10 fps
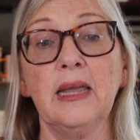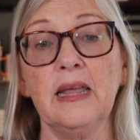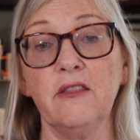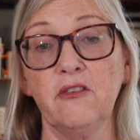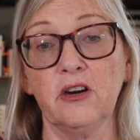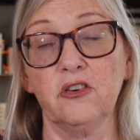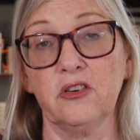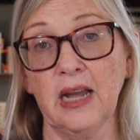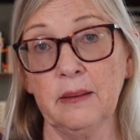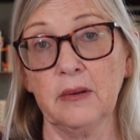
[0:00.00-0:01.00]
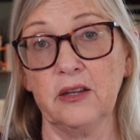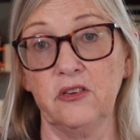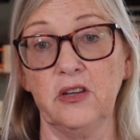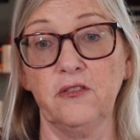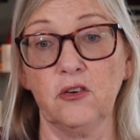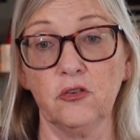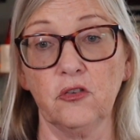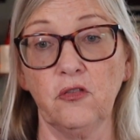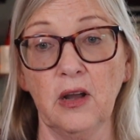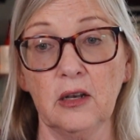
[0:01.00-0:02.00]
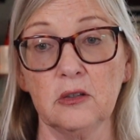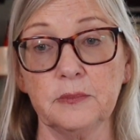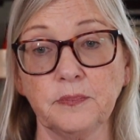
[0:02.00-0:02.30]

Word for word: in the various timelines difficult to follow.